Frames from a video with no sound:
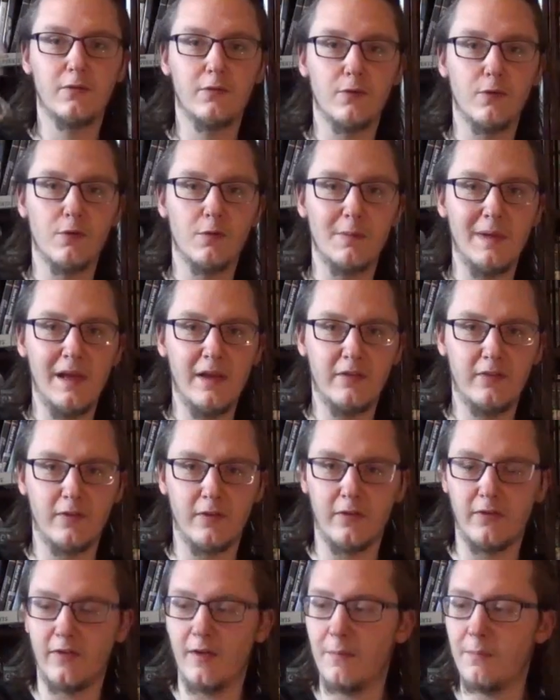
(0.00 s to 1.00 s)
Duel
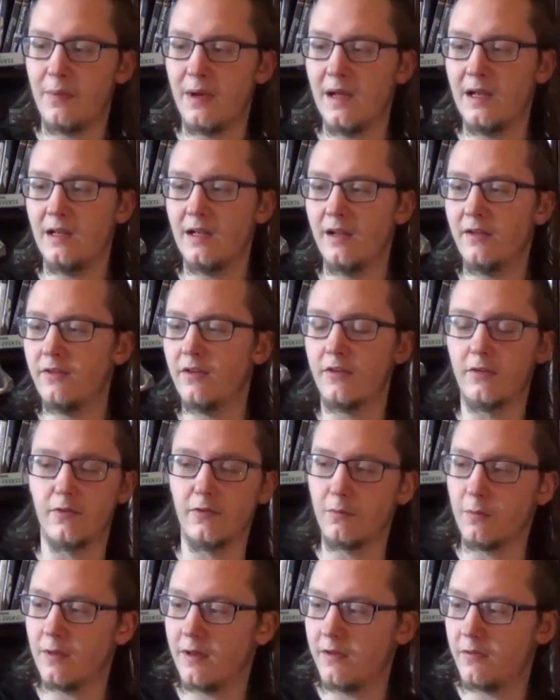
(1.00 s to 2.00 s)
Master Senpai
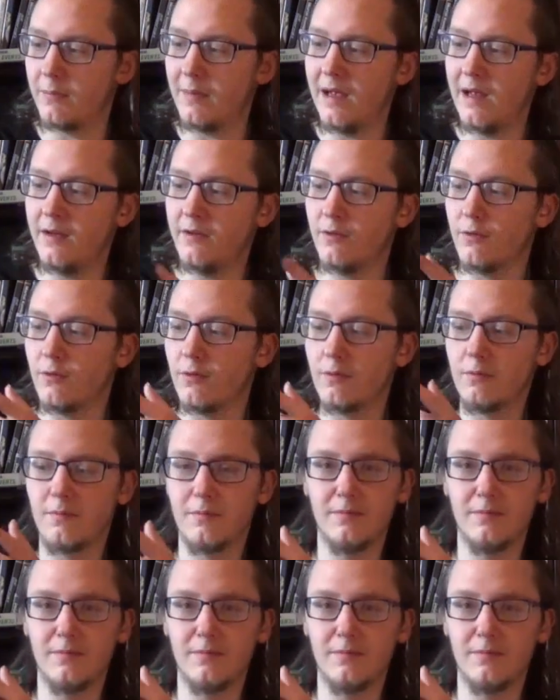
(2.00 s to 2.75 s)
Legends with his manual.